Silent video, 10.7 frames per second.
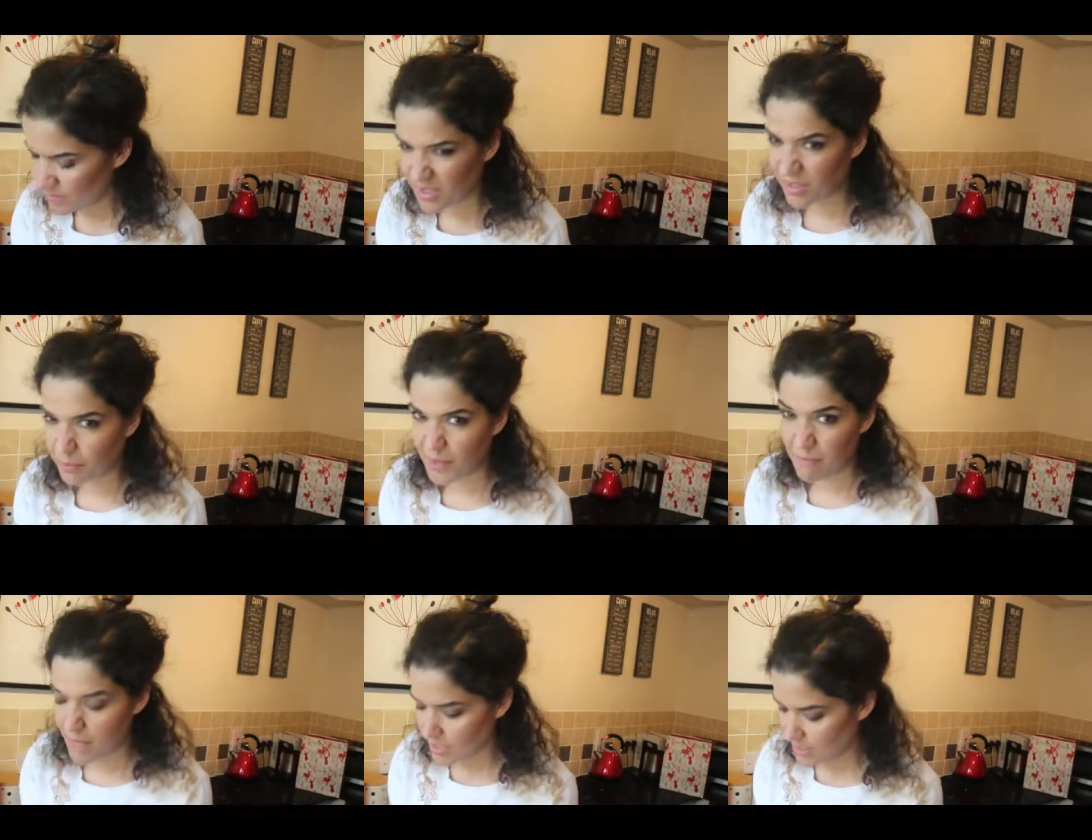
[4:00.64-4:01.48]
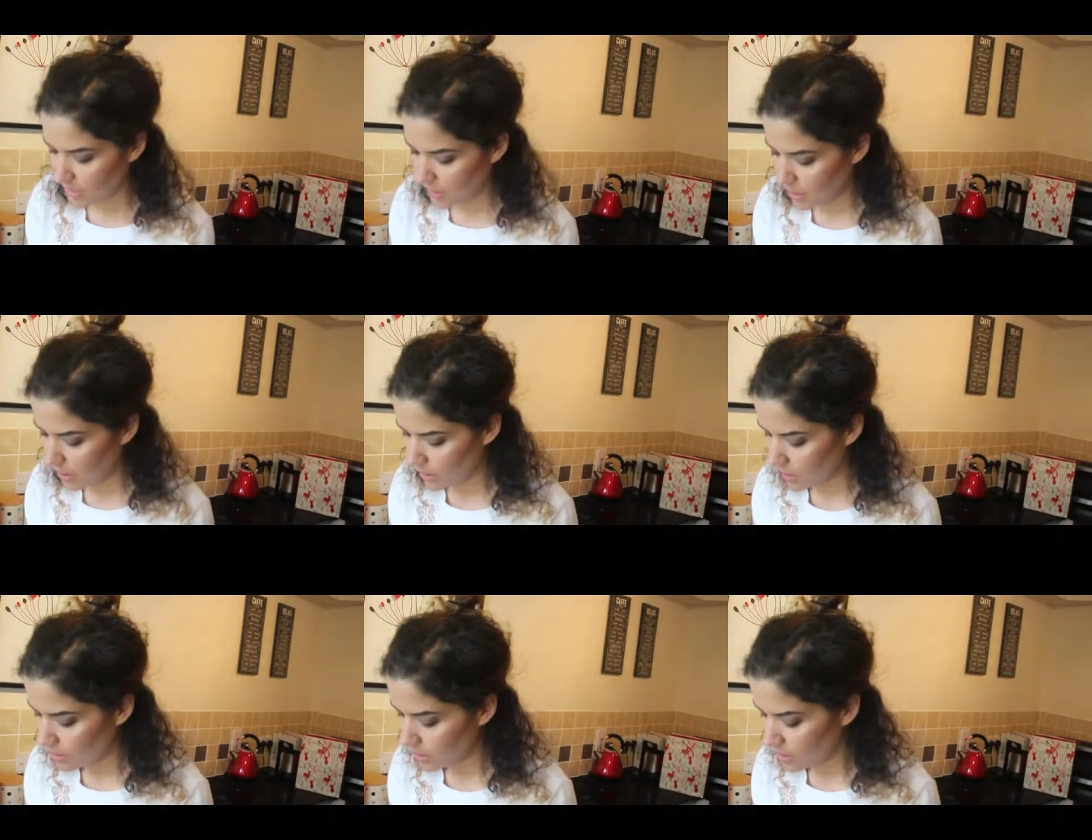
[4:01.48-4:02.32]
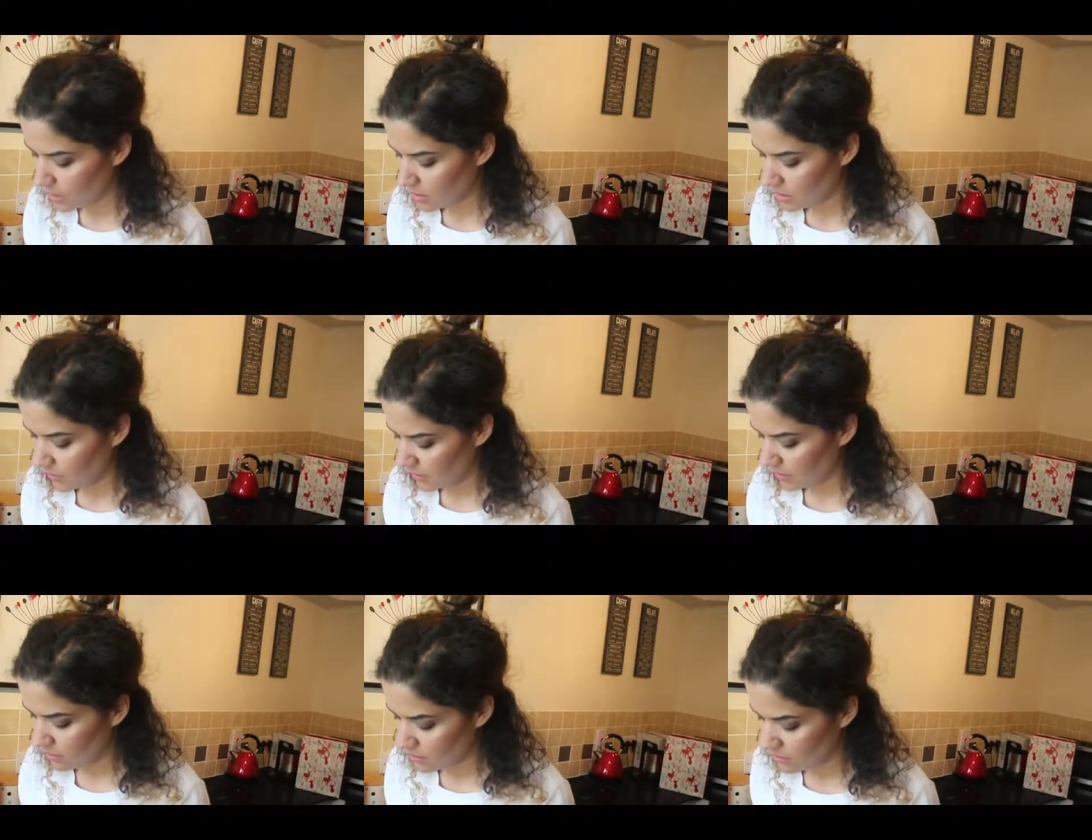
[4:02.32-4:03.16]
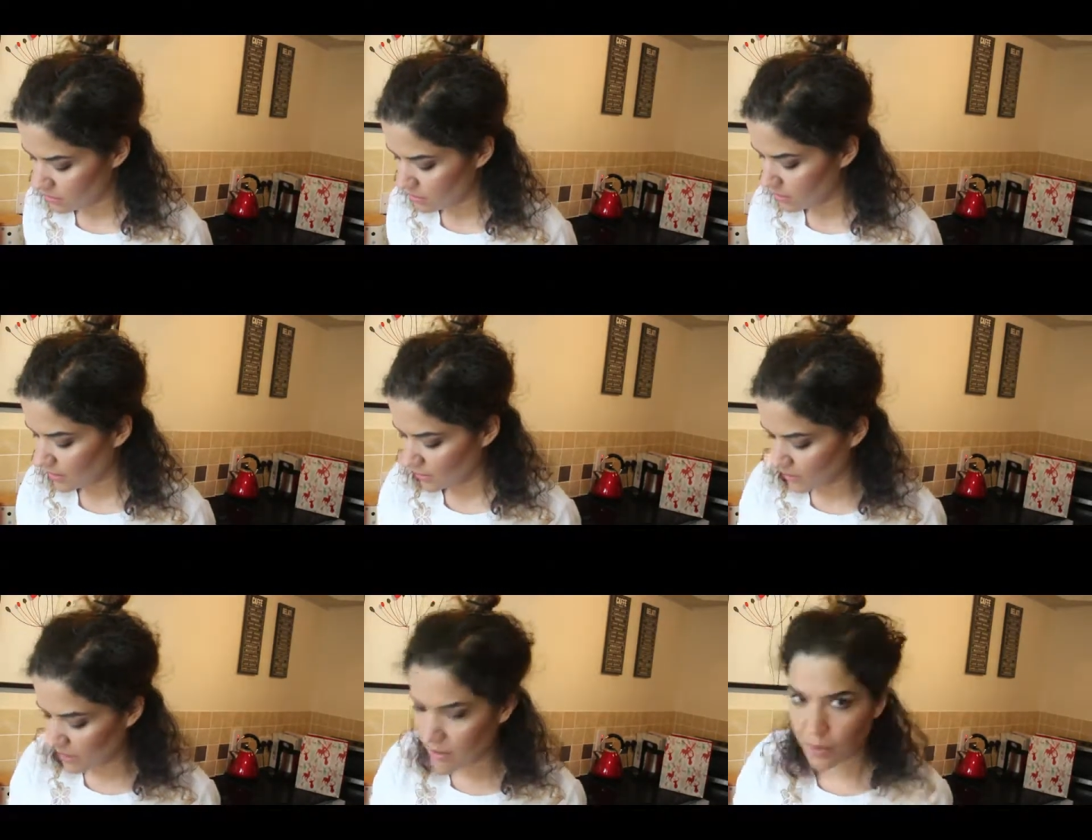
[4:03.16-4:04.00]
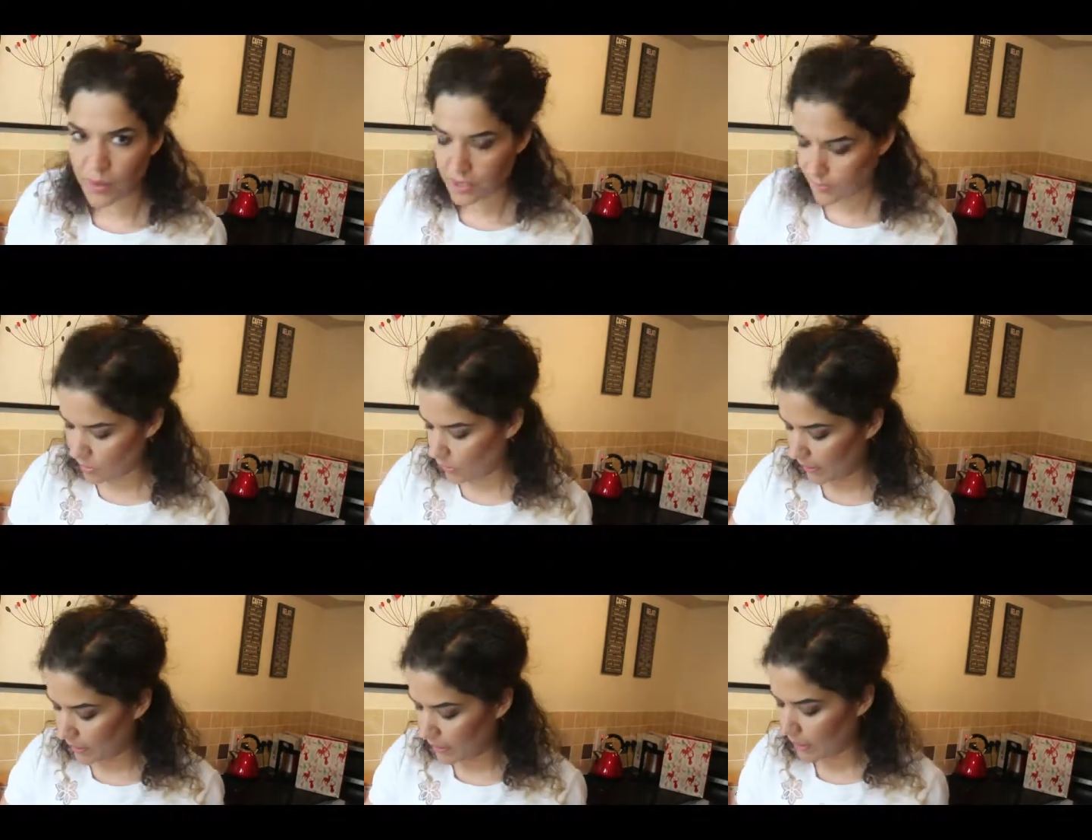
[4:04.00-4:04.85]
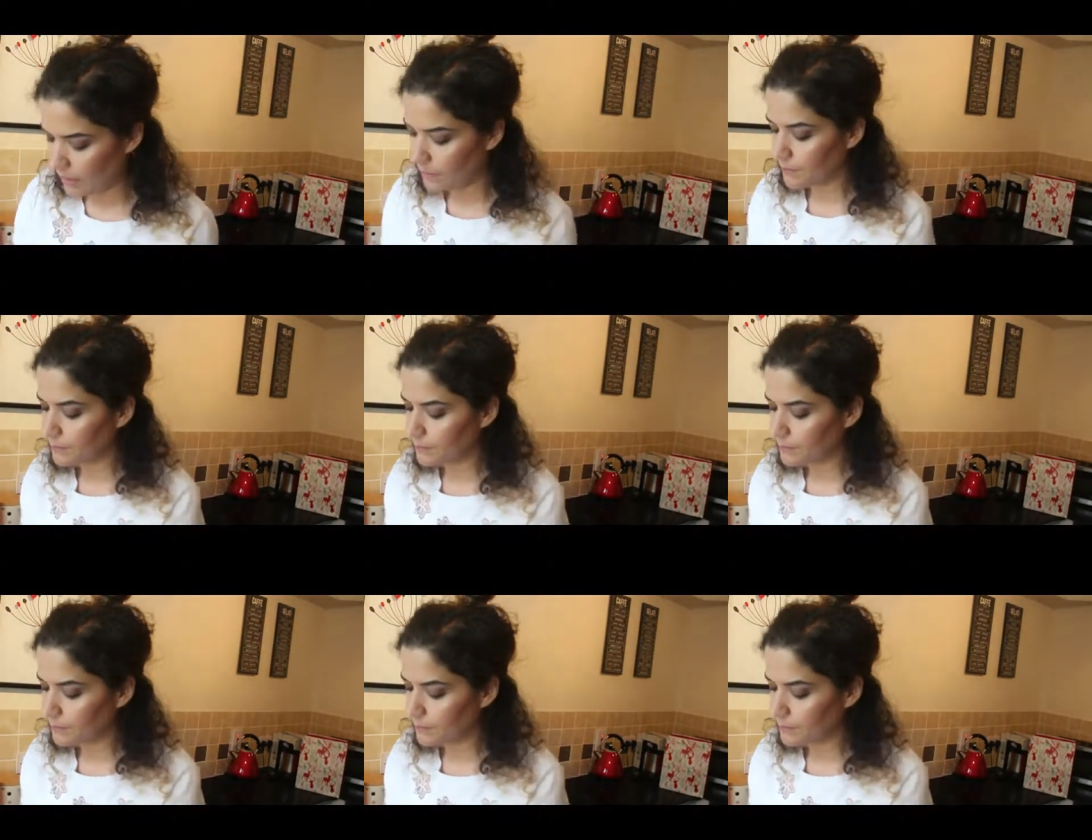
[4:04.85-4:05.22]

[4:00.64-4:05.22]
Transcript: just going to be messy because I want to do it quickly